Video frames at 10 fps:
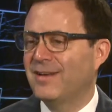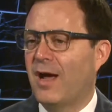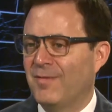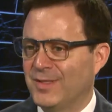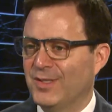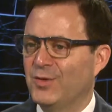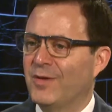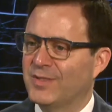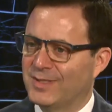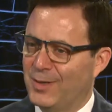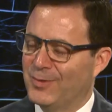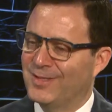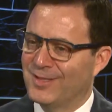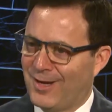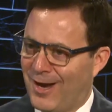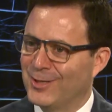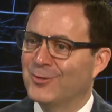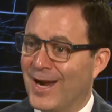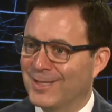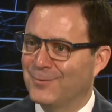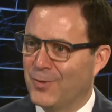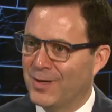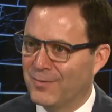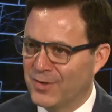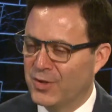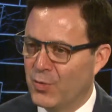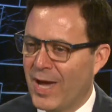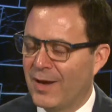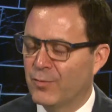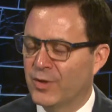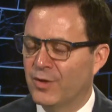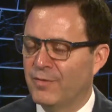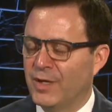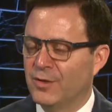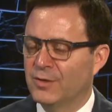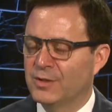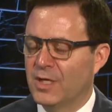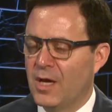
Obviously, you have to stay within the contract of whatever that you have with your vendors.